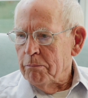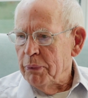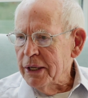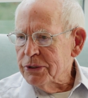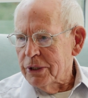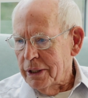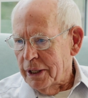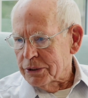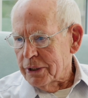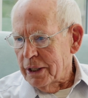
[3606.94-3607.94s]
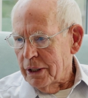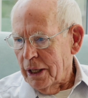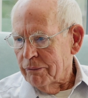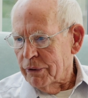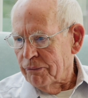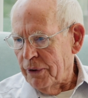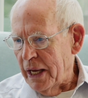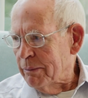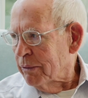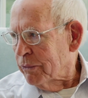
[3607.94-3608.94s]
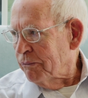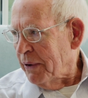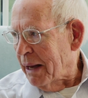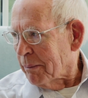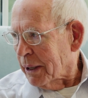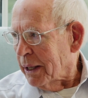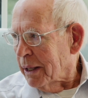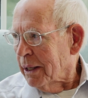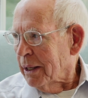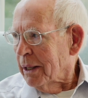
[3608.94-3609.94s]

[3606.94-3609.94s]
busyness and of the fame of the family,